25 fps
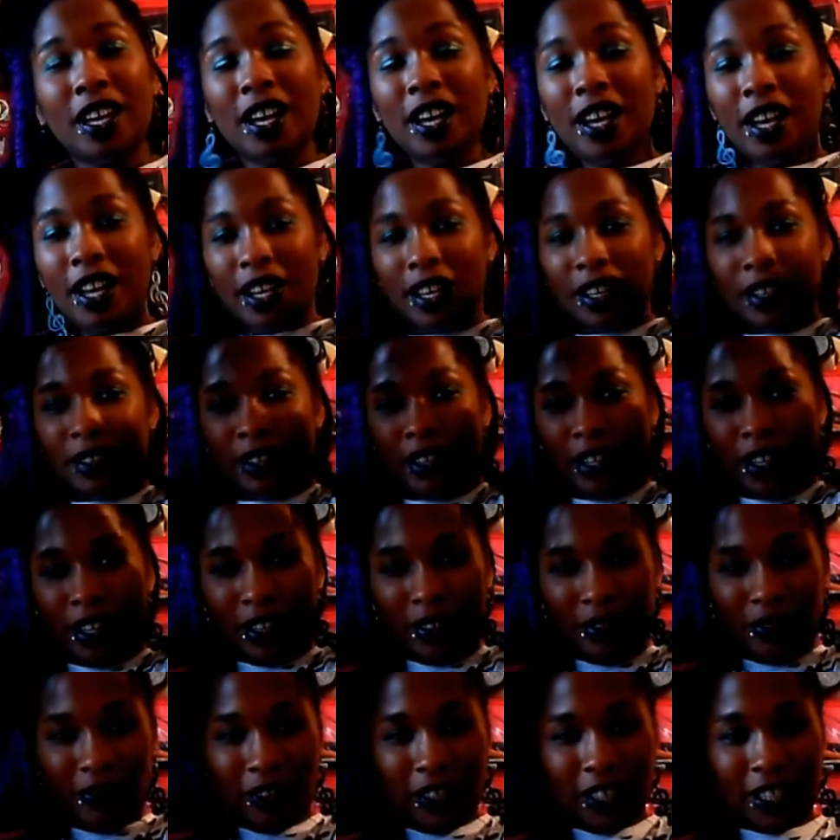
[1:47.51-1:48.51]
Ah,
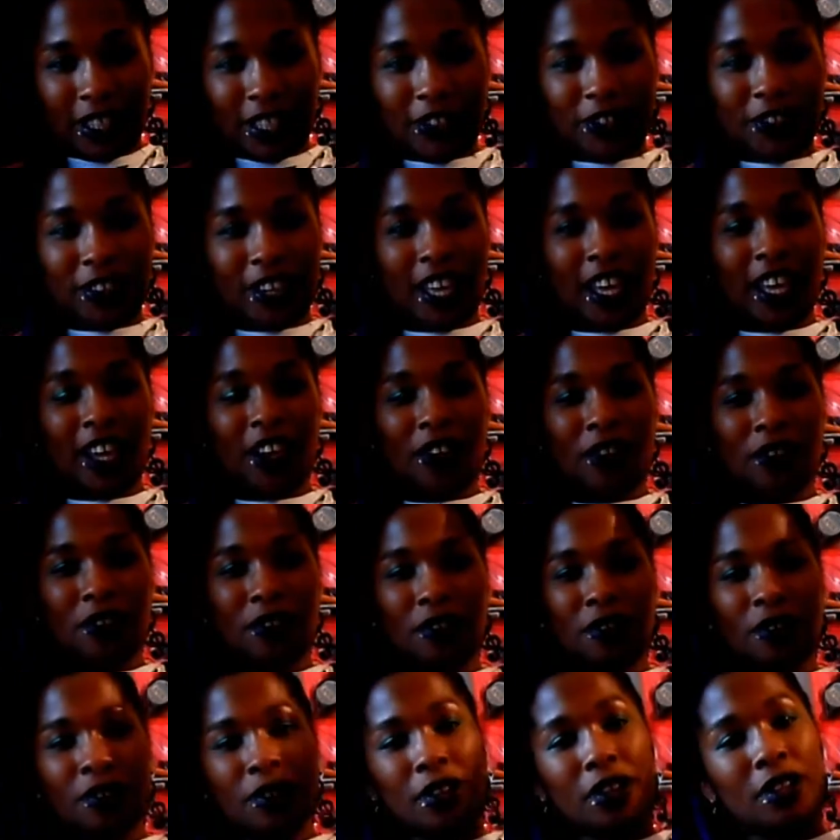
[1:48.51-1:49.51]
everything's all getting
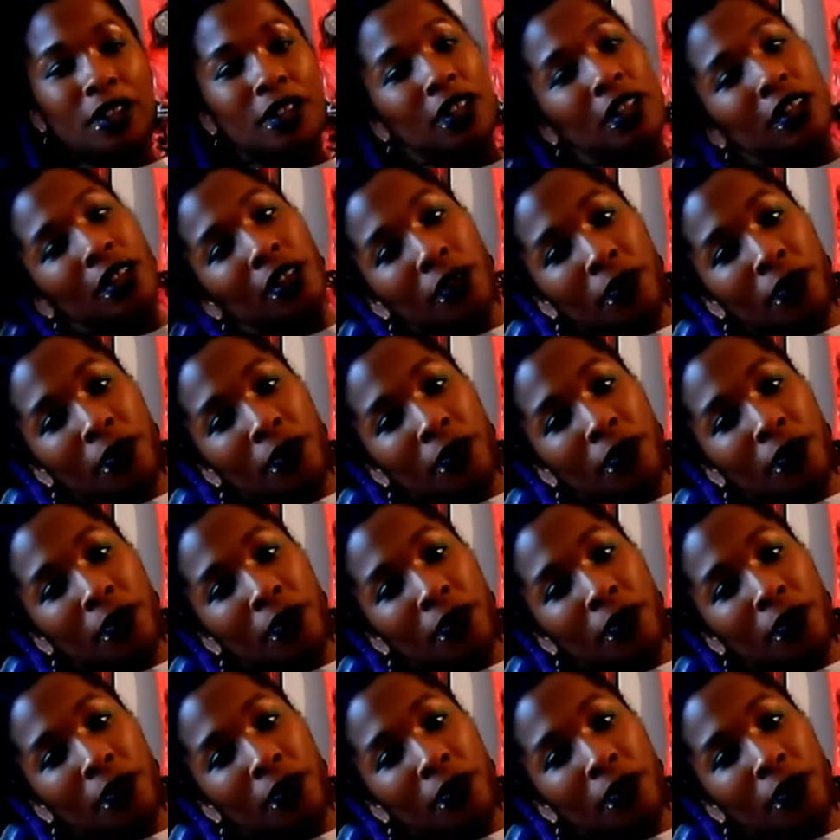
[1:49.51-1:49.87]
caught.